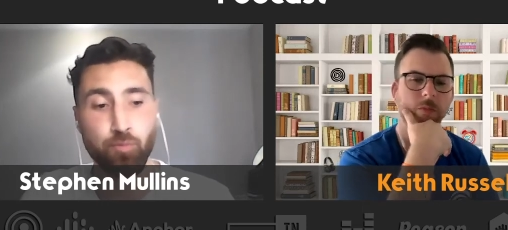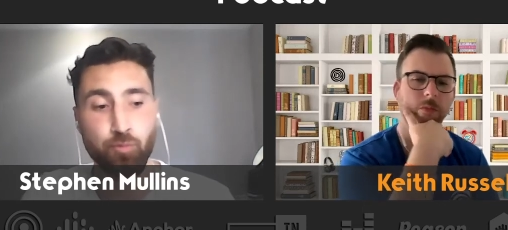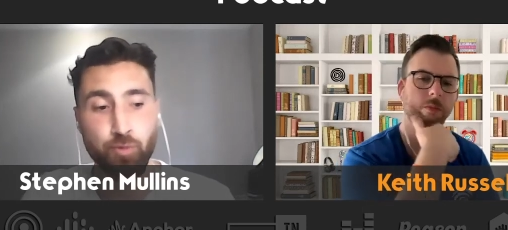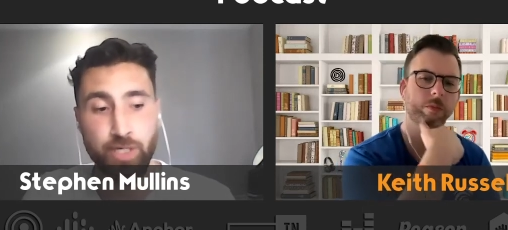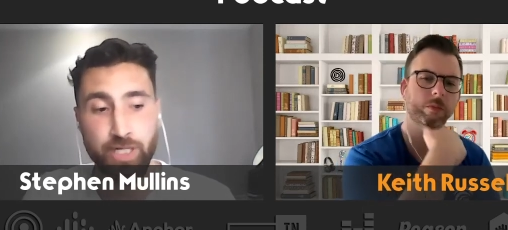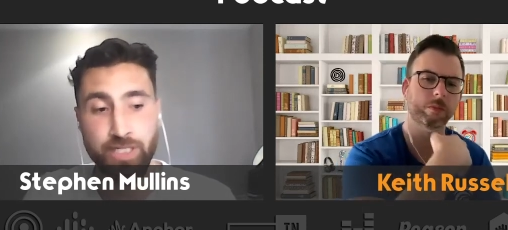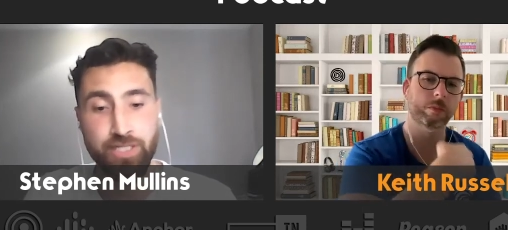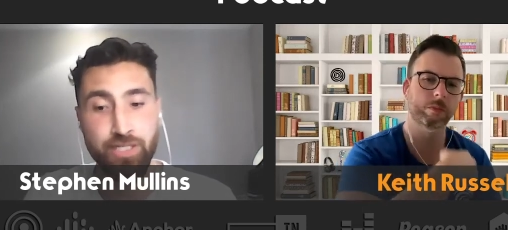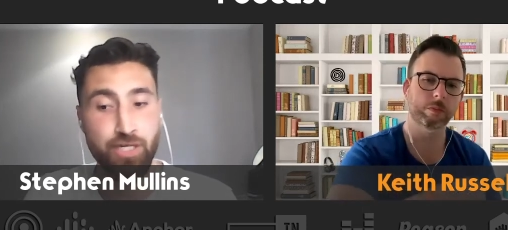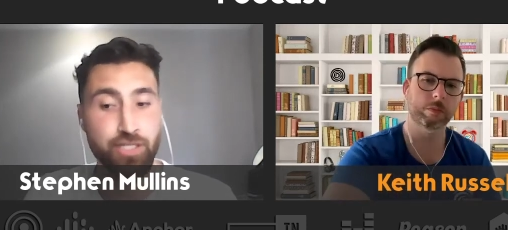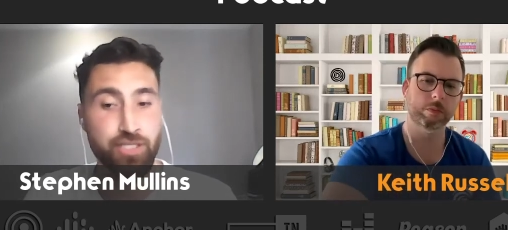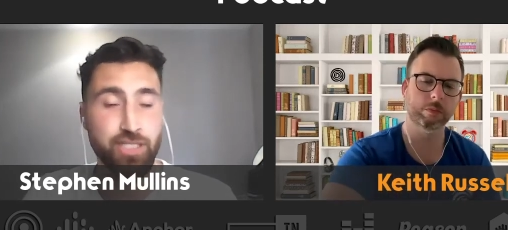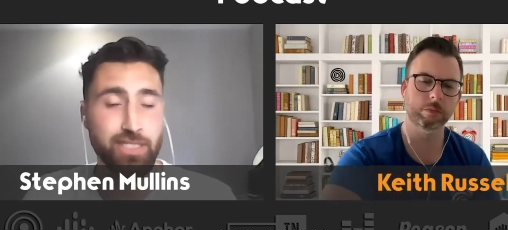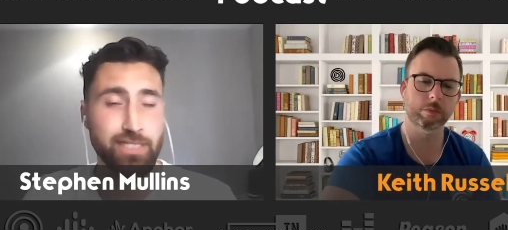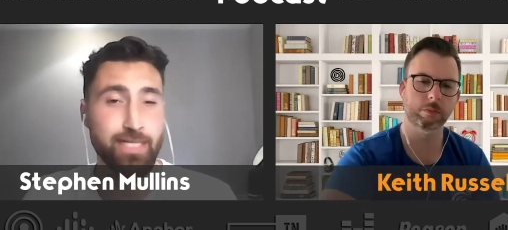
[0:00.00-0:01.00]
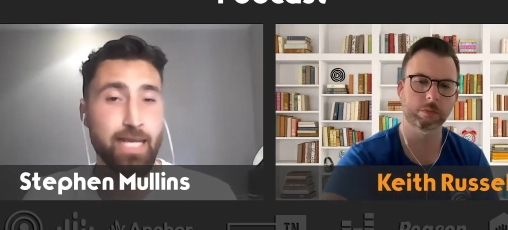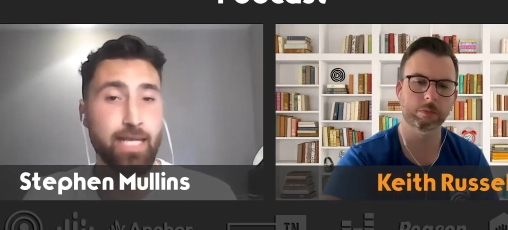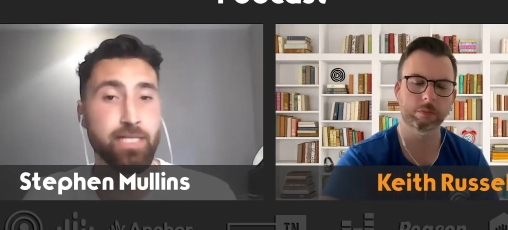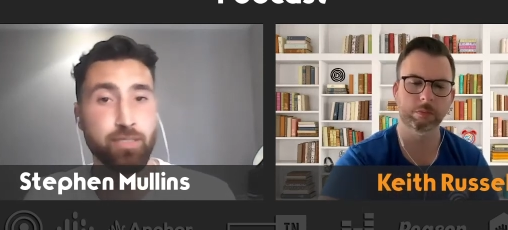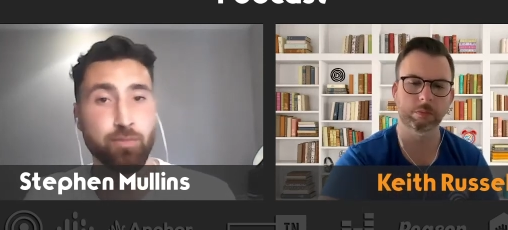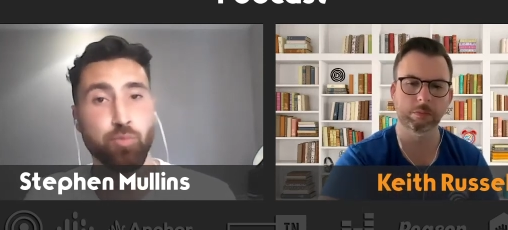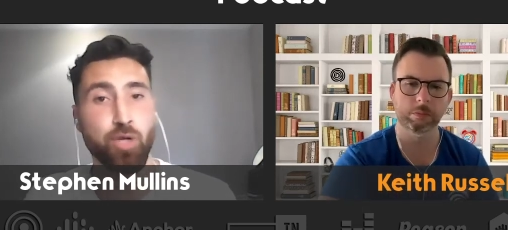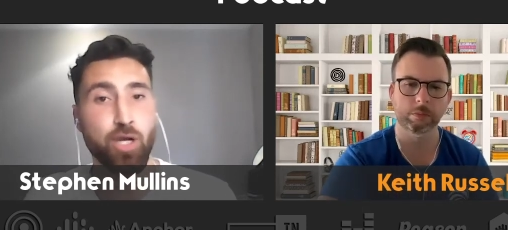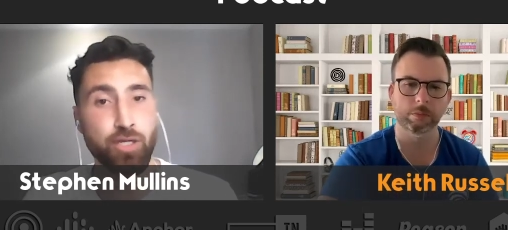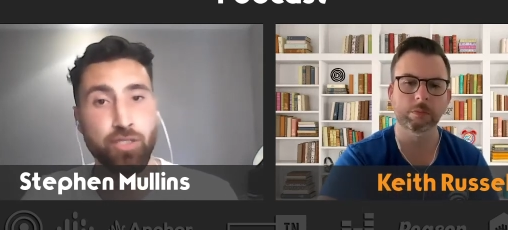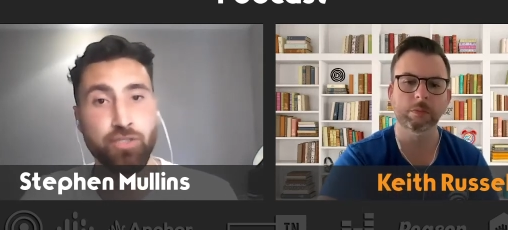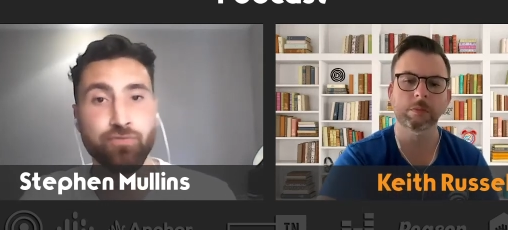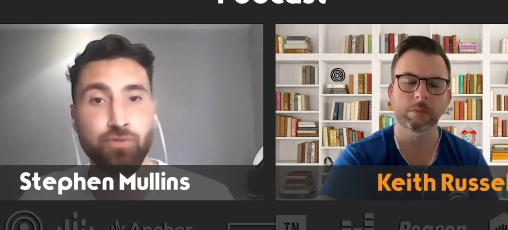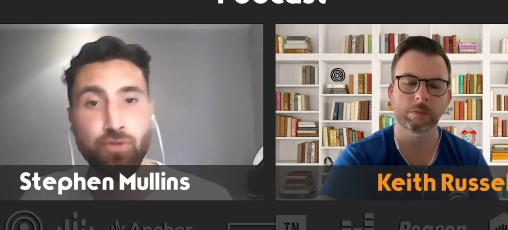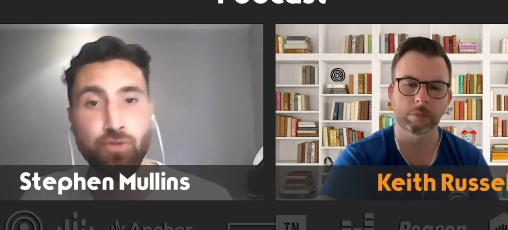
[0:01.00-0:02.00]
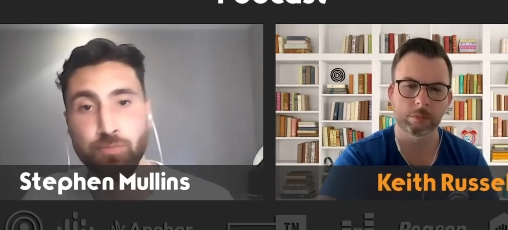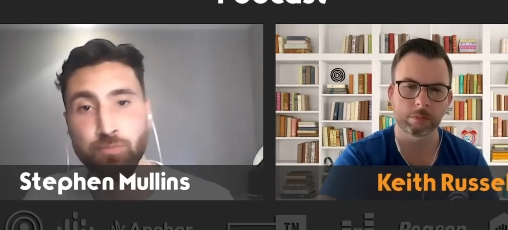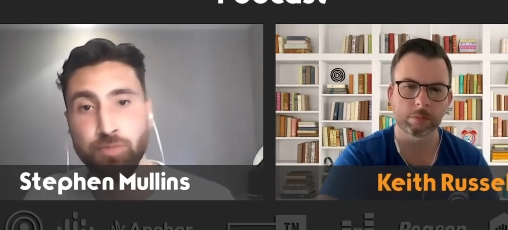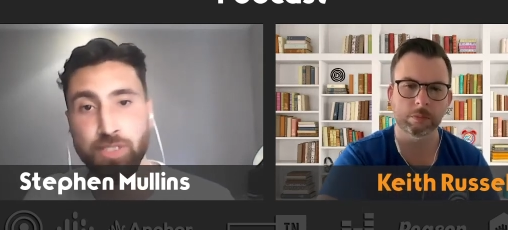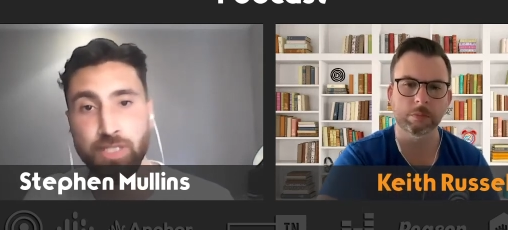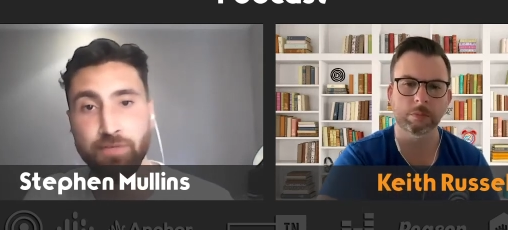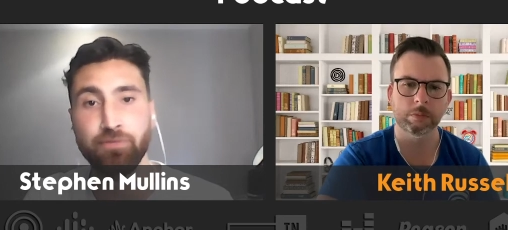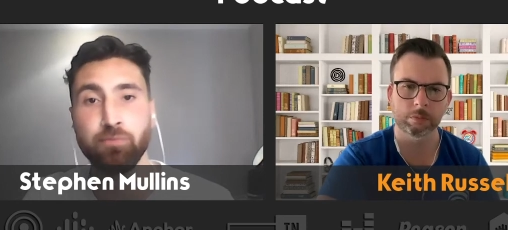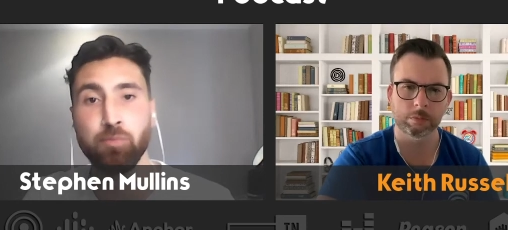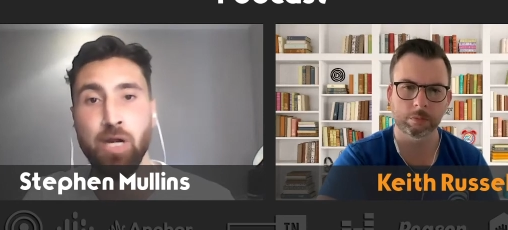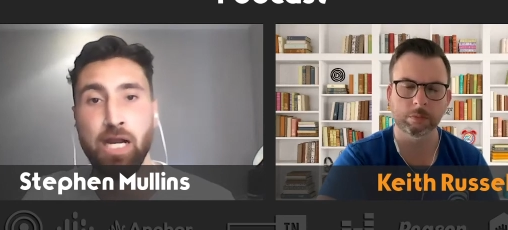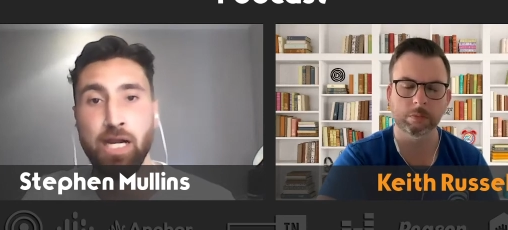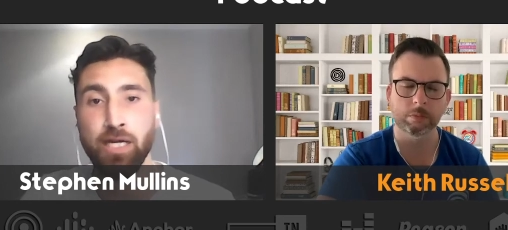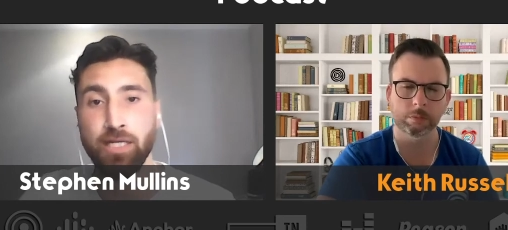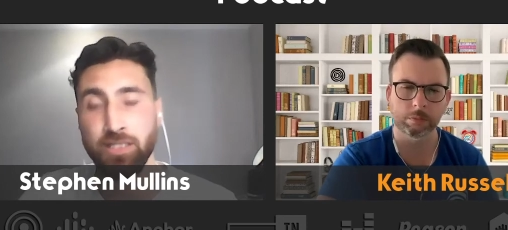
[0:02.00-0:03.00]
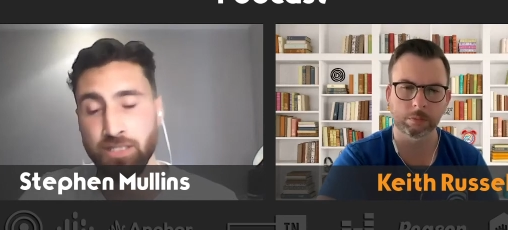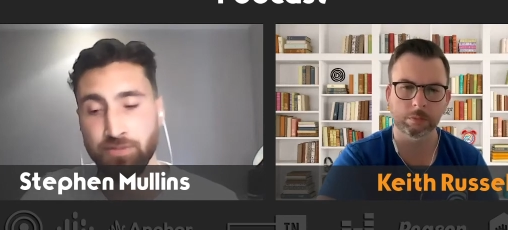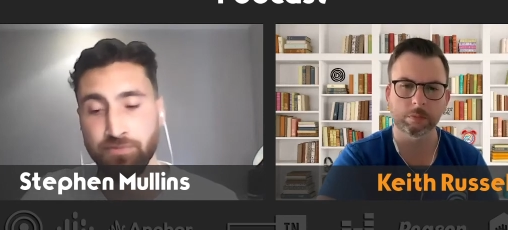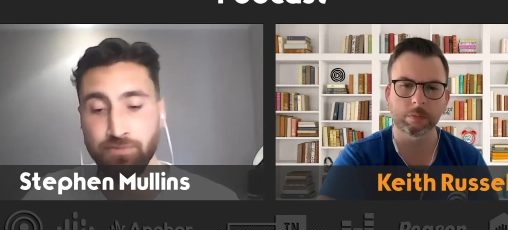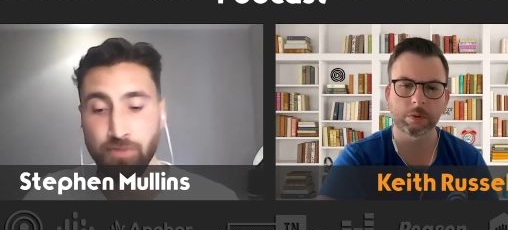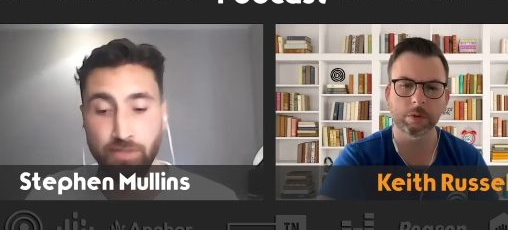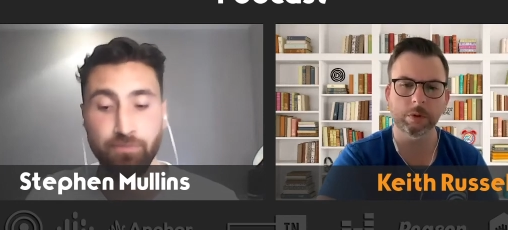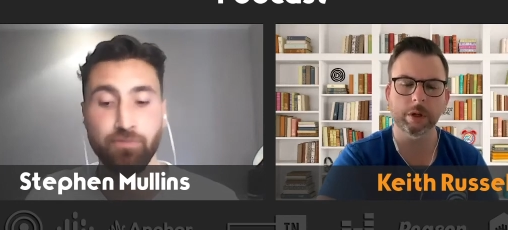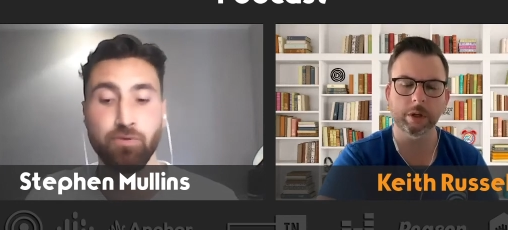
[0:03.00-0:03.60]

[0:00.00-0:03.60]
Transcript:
Speaker 1: researching and testing products from different markets, like okay.